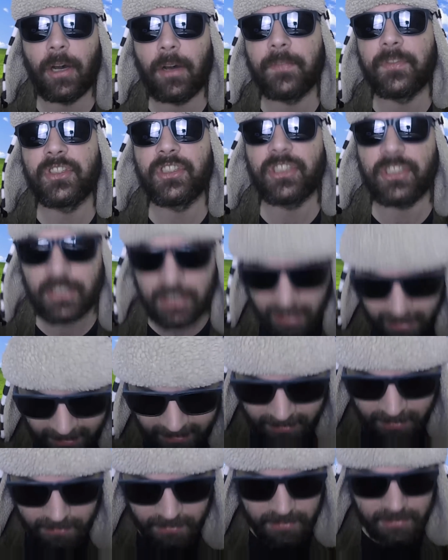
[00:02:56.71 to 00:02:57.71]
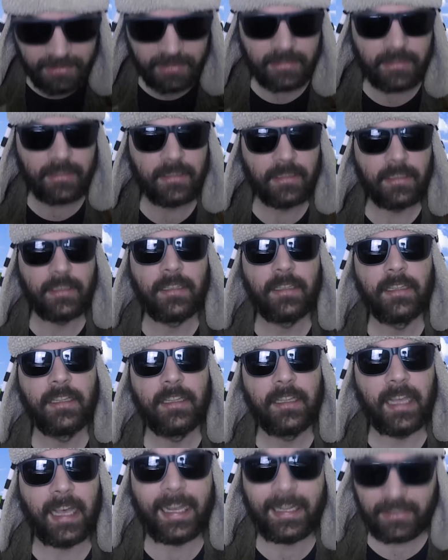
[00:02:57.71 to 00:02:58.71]
of science.
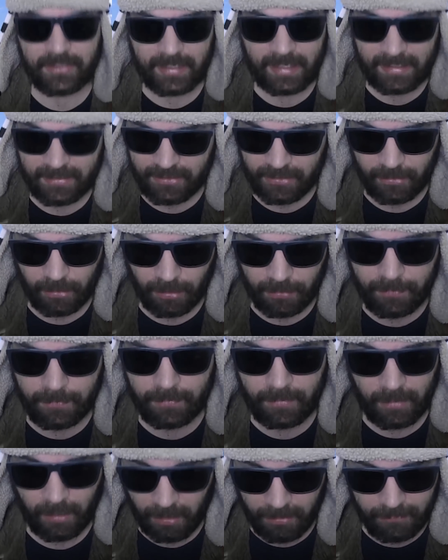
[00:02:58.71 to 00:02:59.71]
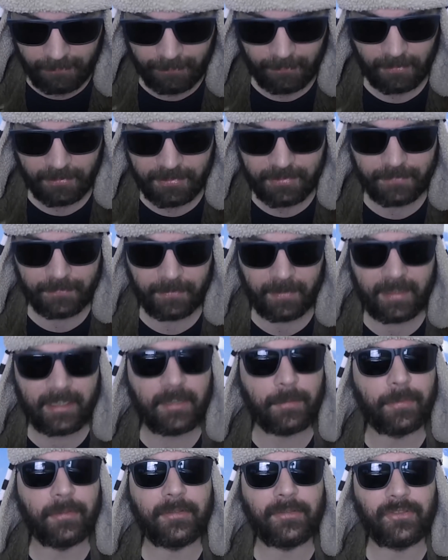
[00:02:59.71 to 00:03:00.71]
It's an
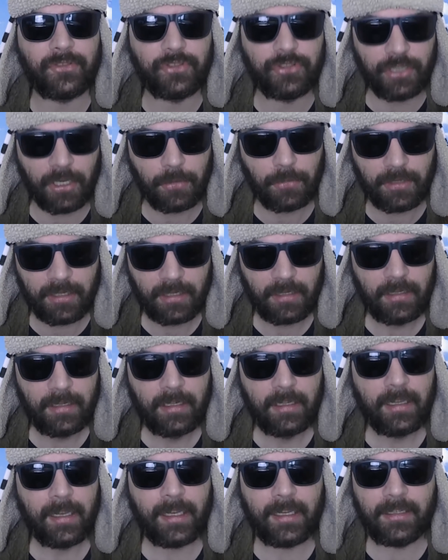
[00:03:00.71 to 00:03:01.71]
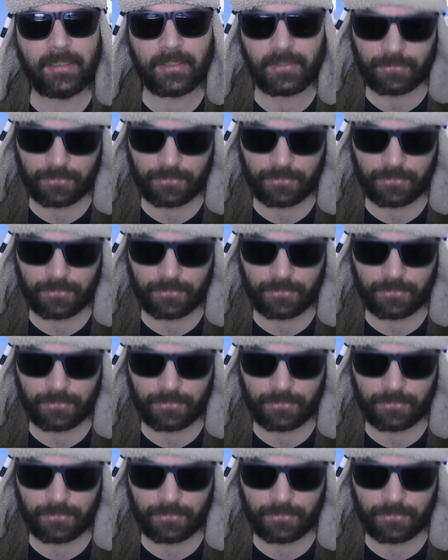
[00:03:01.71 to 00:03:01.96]
unfalsifiable joke and a